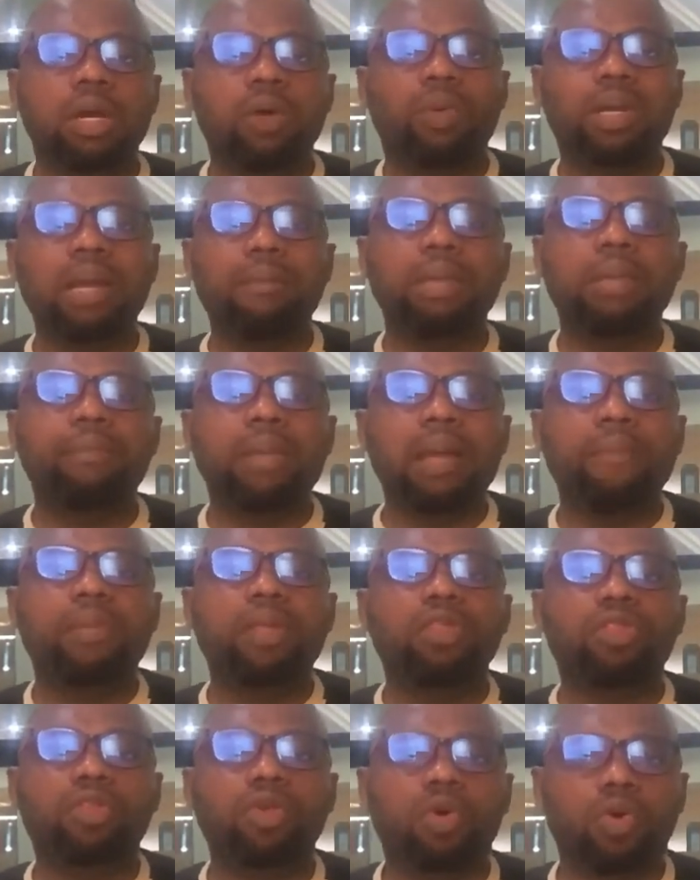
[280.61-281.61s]
What I mean by
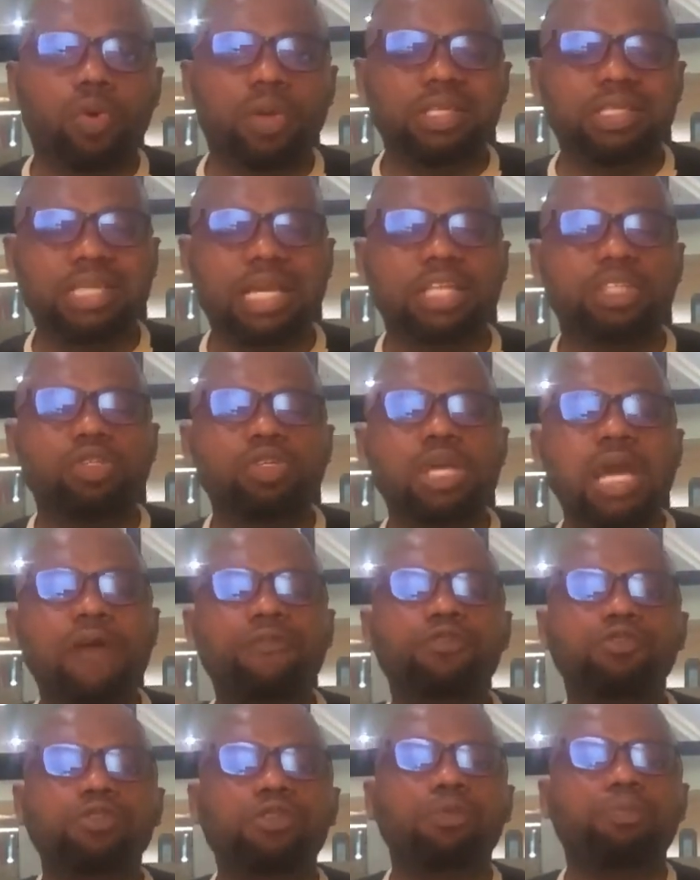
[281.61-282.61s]
being thorough is that you
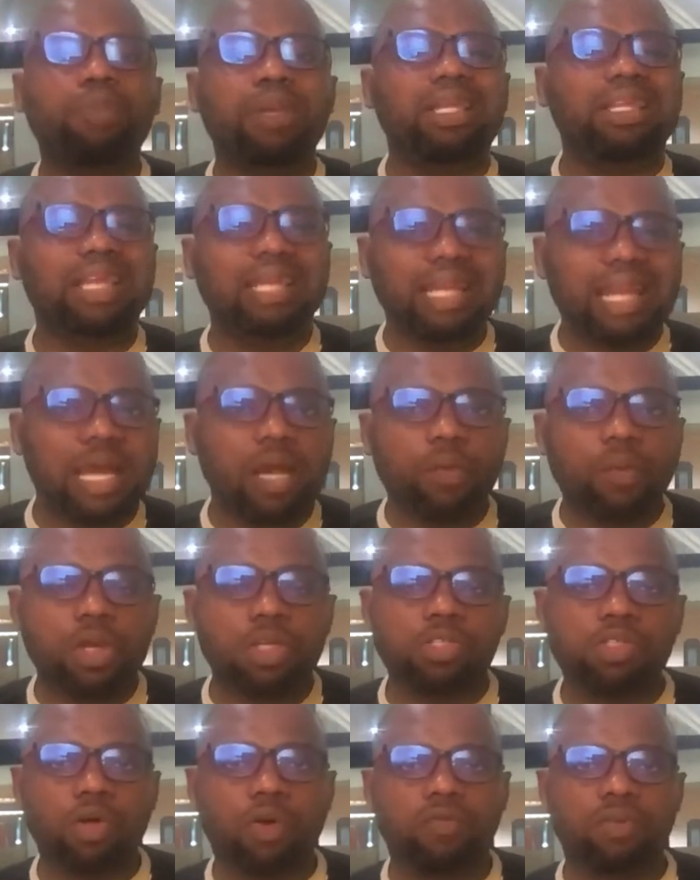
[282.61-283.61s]
have to speak the
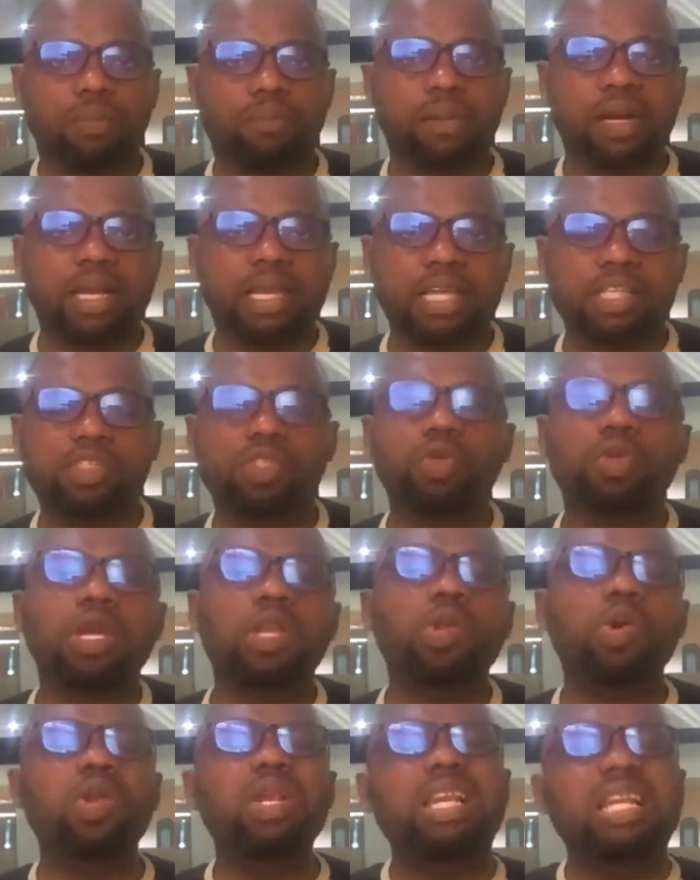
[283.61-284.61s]
language of the market. So
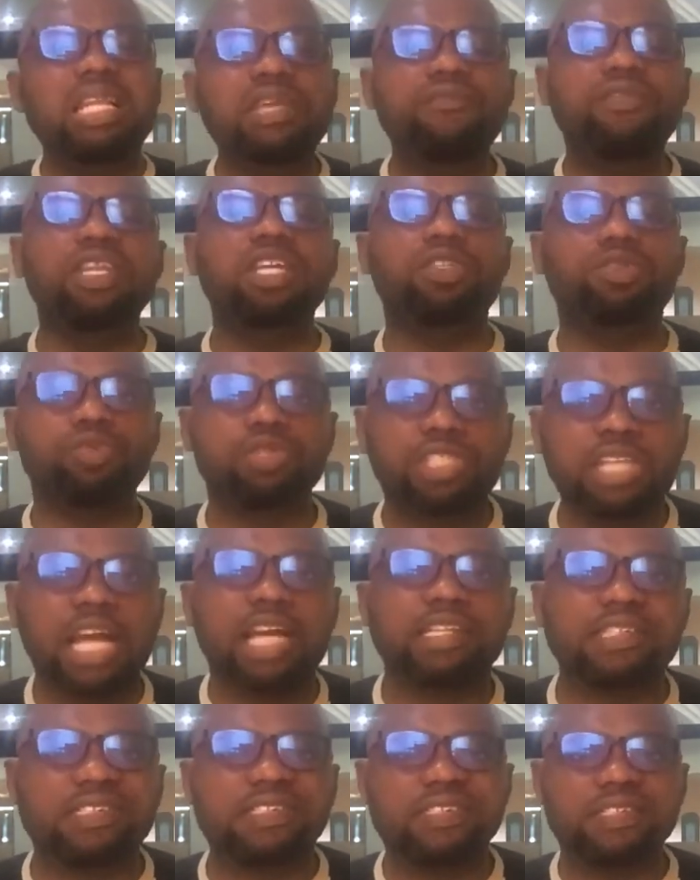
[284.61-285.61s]
you're not leaving it to
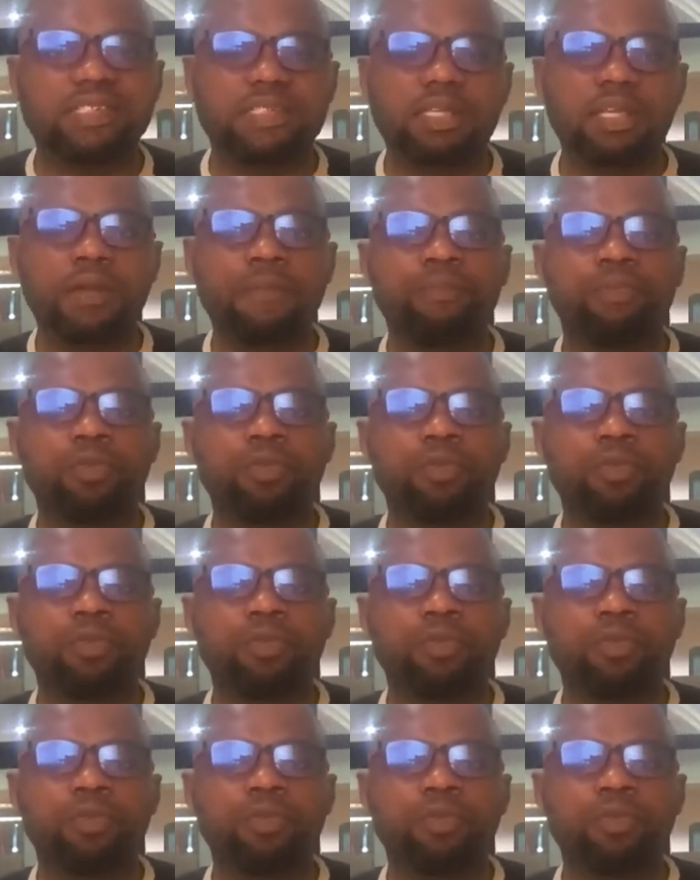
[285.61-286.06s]
chances.